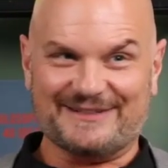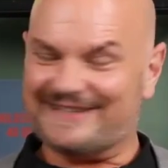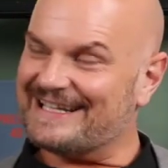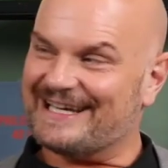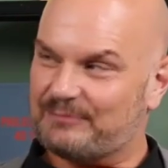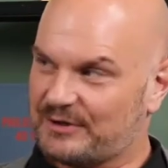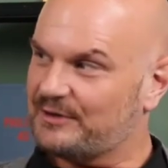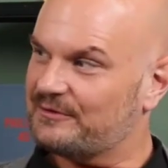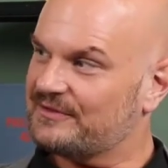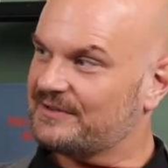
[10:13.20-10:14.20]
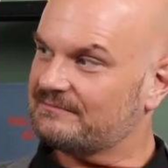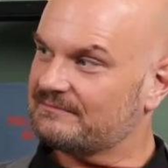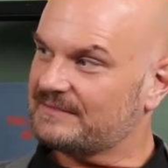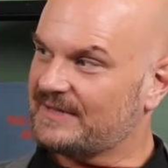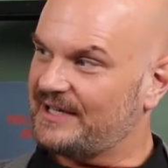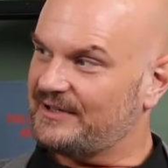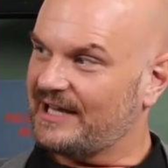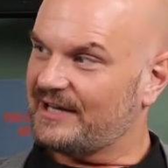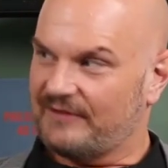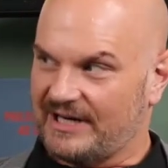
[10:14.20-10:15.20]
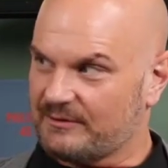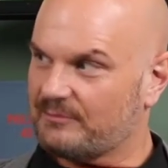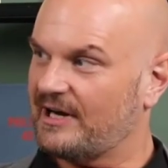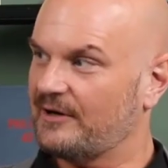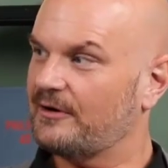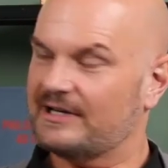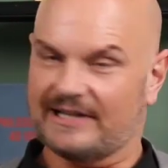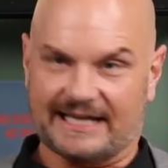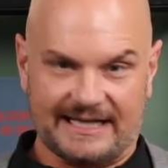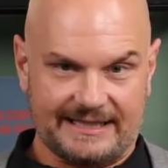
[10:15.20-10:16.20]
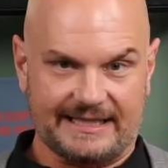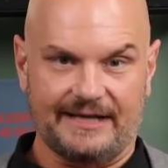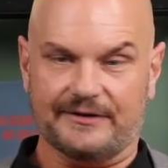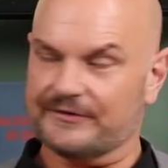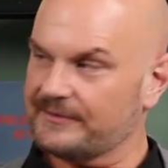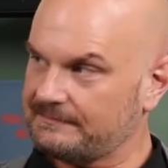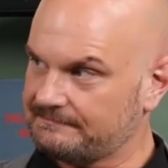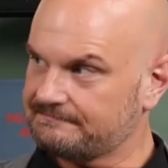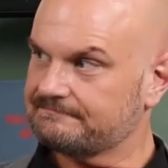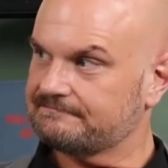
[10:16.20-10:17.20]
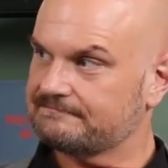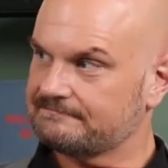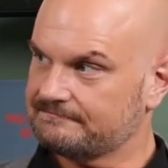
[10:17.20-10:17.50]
mean it's going to get approved. Right. You got to fight for priority like anything else. Mm-hmm.